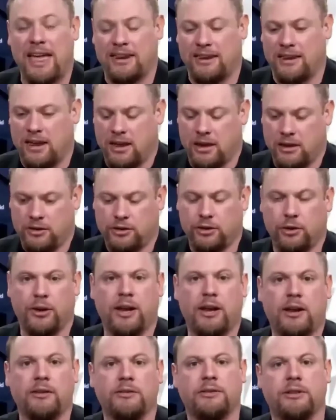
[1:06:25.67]
and so
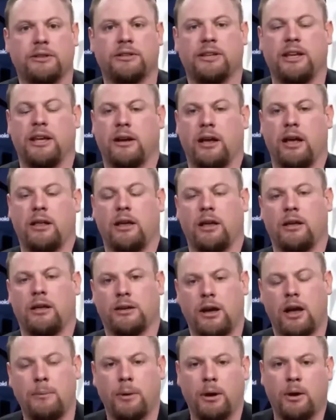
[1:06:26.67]
here's the thing. A
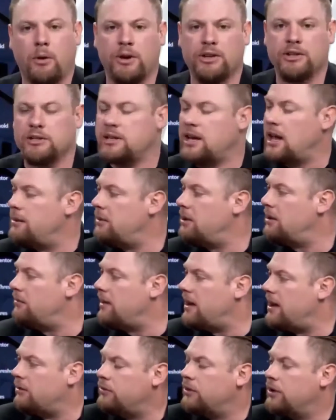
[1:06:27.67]
couple of questions came in
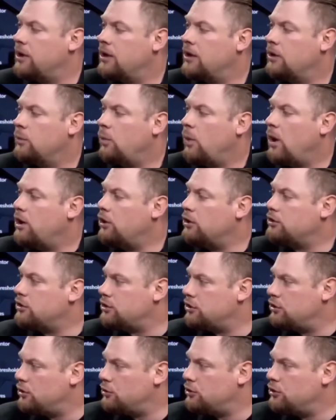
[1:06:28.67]
around, why not
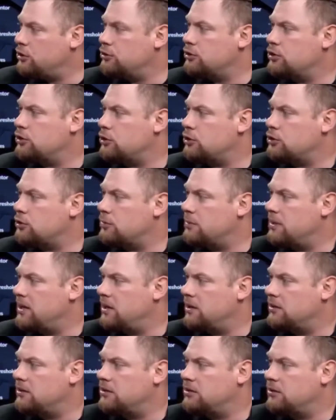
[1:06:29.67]
just use social media
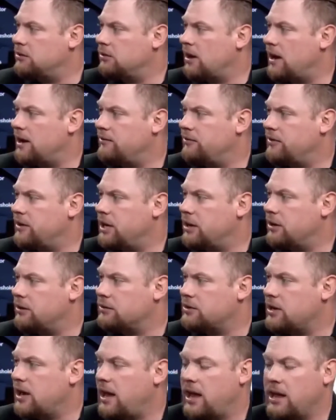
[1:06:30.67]
to do live
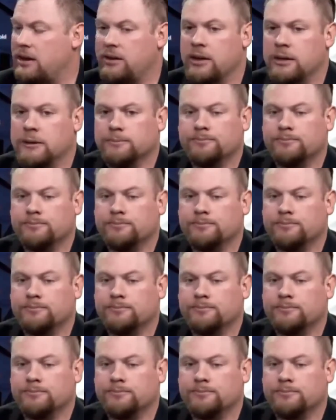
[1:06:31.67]
videos? And